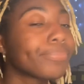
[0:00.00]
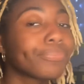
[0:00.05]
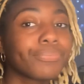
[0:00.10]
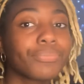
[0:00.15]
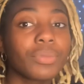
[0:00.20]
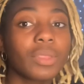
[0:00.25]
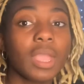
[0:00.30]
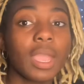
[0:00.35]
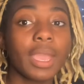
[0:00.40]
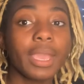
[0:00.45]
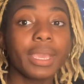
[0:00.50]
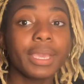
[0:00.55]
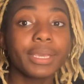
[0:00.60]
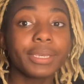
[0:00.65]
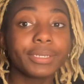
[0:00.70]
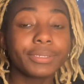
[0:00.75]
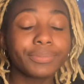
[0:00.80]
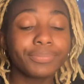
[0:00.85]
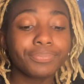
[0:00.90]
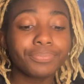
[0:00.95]

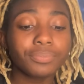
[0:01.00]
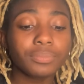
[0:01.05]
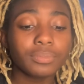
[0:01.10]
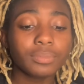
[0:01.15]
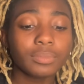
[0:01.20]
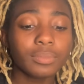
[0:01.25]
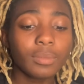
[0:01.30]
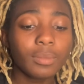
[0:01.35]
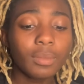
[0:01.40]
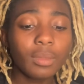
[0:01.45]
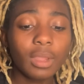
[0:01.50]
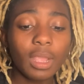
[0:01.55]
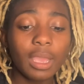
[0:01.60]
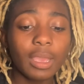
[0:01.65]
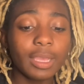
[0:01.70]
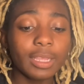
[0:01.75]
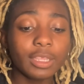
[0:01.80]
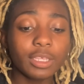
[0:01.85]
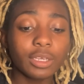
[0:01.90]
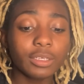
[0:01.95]
And he
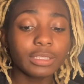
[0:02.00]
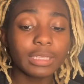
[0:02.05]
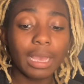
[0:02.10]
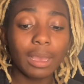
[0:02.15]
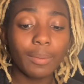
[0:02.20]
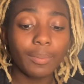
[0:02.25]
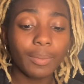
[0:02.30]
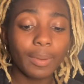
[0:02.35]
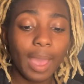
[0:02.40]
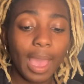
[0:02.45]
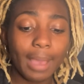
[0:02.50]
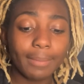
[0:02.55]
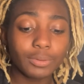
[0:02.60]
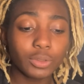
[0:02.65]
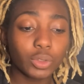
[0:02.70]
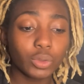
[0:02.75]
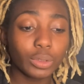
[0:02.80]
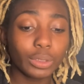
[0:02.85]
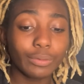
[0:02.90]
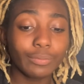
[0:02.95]
turns out
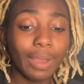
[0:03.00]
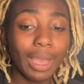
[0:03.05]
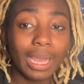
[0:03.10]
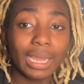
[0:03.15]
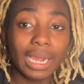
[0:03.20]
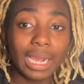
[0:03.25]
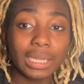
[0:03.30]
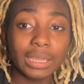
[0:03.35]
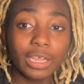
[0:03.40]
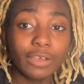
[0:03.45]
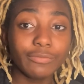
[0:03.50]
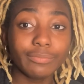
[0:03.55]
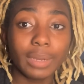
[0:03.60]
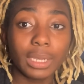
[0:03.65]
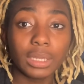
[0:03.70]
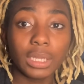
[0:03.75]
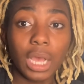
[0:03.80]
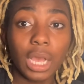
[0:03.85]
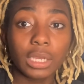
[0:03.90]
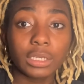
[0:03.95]
absolutely right. I love my
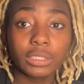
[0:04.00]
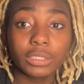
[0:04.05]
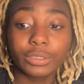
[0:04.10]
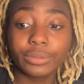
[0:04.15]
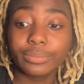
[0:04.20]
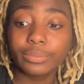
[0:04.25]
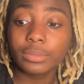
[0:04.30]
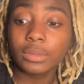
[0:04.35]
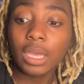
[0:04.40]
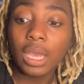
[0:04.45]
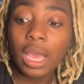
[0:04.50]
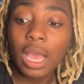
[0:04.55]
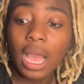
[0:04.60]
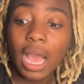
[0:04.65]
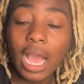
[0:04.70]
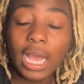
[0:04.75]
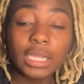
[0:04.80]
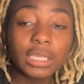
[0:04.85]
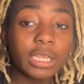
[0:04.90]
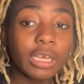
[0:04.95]
locks. I
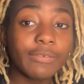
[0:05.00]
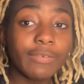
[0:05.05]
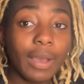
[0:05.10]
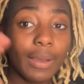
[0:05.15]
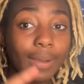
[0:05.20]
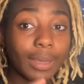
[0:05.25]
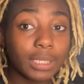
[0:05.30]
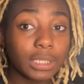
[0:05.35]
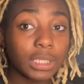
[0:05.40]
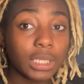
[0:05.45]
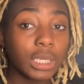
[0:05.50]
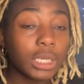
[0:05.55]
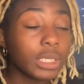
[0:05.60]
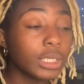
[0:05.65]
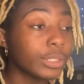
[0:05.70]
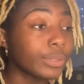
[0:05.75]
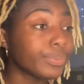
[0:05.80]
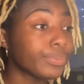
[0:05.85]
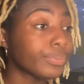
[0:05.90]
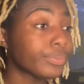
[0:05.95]
love how I look,
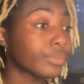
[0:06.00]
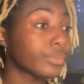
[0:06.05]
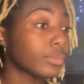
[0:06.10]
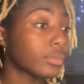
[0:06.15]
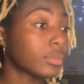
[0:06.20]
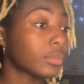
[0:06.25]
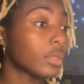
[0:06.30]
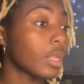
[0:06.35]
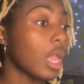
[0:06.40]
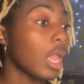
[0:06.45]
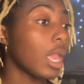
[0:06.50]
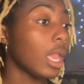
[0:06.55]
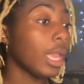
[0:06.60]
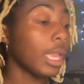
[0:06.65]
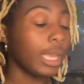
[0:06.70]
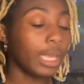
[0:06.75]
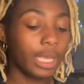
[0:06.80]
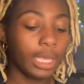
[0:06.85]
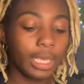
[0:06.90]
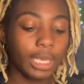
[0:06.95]

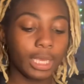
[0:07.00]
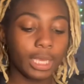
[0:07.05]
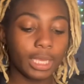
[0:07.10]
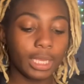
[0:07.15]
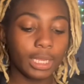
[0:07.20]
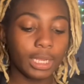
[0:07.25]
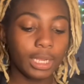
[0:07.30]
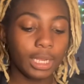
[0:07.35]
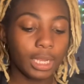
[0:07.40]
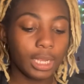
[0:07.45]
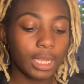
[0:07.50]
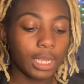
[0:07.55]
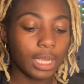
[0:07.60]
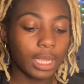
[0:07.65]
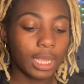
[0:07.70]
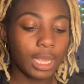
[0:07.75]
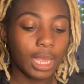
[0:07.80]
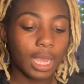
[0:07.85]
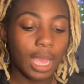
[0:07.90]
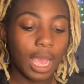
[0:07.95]
and
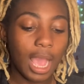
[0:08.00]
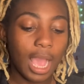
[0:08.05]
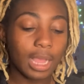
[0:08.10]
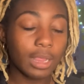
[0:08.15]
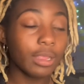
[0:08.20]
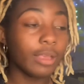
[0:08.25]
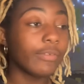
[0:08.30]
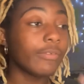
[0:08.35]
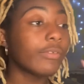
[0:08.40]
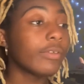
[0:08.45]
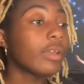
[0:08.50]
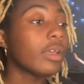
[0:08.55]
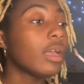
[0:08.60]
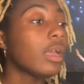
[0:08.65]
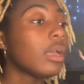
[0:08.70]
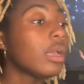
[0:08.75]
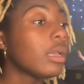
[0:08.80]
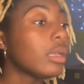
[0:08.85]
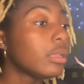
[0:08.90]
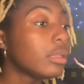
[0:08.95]
I love
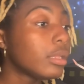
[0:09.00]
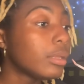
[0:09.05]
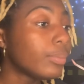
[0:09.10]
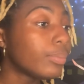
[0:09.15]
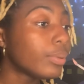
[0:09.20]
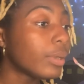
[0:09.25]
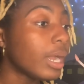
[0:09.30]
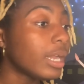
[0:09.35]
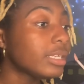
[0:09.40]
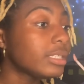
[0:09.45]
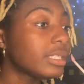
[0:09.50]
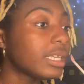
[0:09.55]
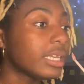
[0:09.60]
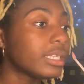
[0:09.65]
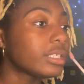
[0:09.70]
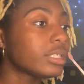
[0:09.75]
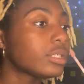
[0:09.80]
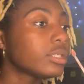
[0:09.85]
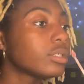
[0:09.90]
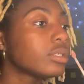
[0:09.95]
the
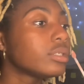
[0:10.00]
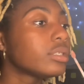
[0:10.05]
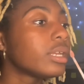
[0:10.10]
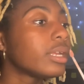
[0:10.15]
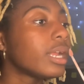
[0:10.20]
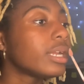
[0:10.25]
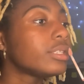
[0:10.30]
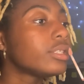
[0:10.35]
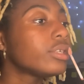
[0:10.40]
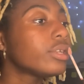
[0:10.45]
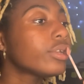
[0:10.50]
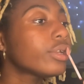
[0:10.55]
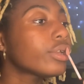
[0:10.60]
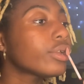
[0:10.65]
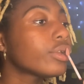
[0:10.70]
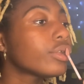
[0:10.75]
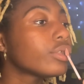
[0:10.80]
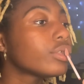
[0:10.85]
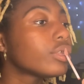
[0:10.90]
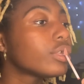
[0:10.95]
process that I took
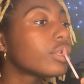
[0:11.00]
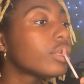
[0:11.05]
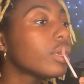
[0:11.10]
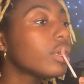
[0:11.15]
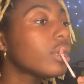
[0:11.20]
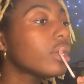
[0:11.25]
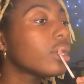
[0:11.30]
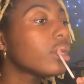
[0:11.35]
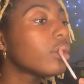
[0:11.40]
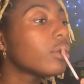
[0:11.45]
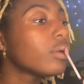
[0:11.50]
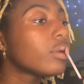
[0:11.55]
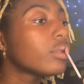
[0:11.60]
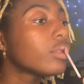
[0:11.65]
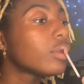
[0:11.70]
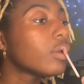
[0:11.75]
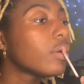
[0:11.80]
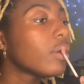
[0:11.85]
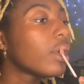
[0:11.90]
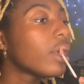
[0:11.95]
to get to
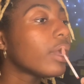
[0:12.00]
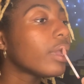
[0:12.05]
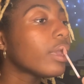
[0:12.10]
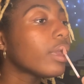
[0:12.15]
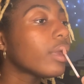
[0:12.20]
where I am.